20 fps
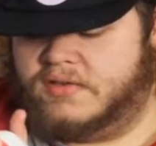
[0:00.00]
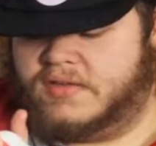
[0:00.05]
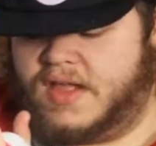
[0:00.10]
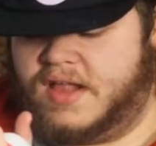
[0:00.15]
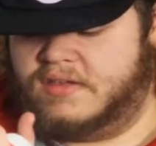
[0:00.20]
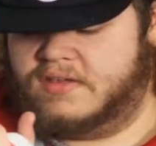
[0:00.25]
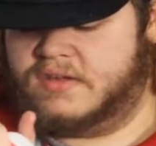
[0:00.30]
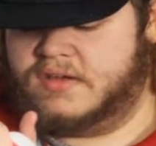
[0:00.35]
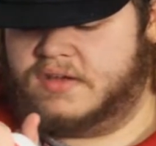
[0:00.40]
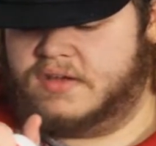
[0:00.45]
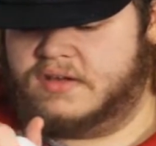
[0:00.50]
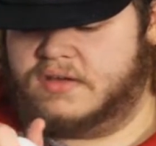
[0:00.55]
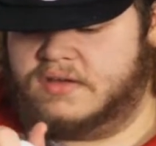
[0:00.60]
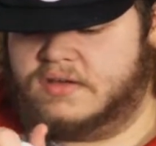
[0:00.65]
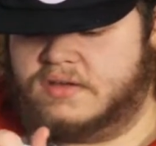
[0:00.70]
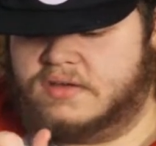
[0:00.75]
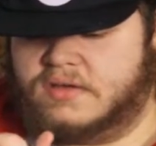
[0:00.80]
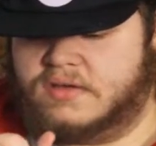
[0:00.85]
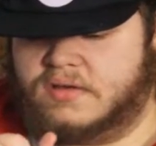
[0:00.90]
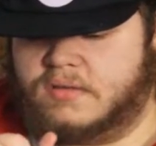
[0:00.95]
That's good.
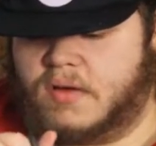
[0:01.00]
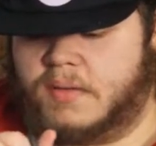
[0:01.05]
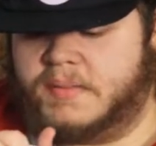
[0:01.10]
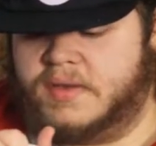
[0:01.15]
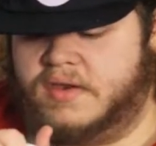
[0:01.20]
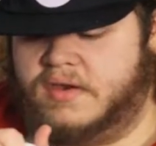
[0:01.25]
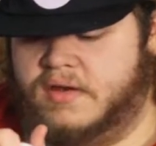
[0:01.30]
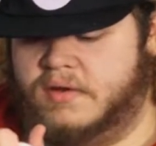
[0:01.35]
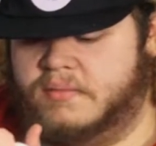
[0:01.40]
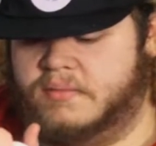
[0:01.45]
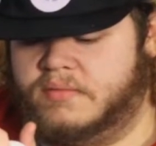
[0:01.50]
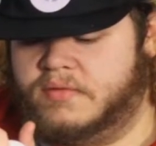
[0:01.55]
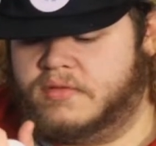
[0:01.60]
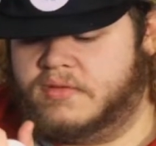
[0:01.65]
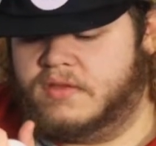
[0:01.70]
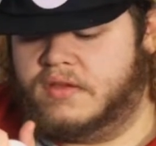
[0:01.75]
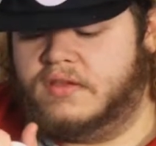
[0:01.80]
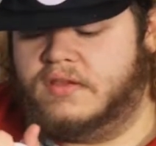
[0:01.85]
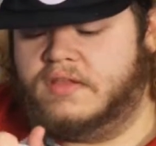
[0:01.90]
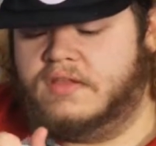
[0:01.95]
Well, I mean,
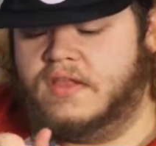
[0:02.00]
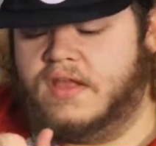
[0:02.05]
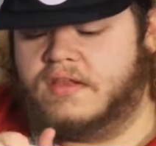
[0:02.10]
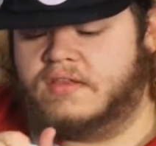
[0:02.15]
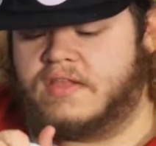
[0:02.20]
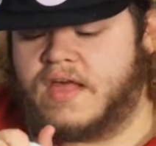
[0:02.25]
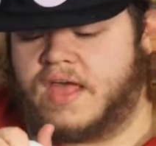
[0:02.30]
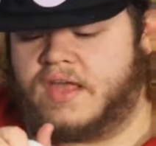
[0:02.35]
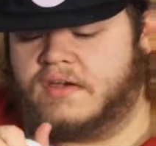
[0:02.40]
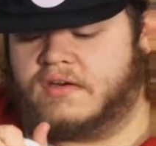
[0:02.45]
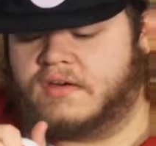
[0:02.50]
is that you're